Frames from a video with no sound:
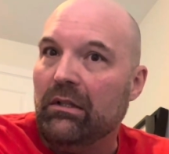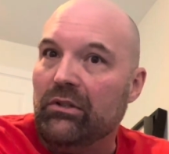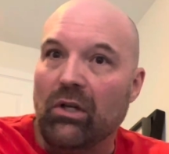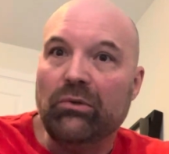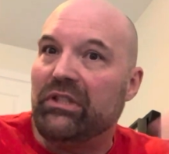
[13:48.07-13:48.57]

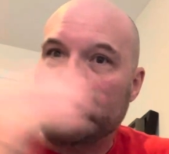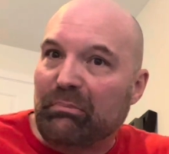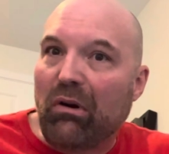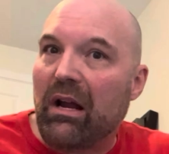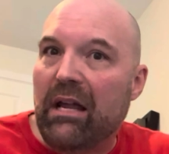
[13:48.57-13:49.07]
Don't just
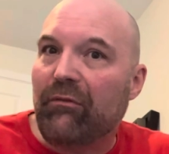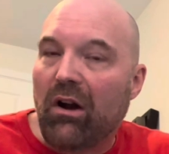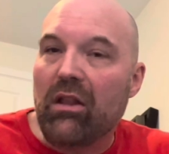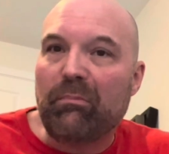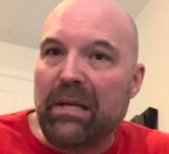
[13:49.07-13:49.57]
pray for
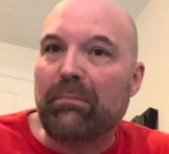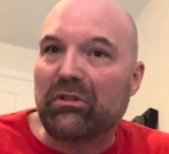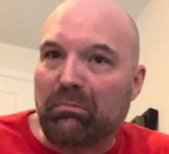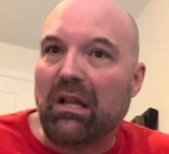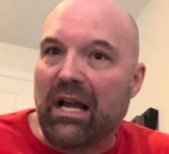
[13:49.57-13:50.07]
other people's
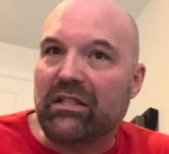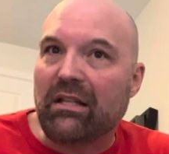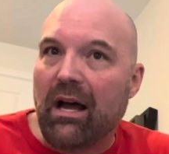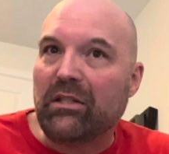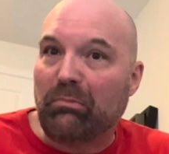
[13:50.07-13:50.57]
blind spots.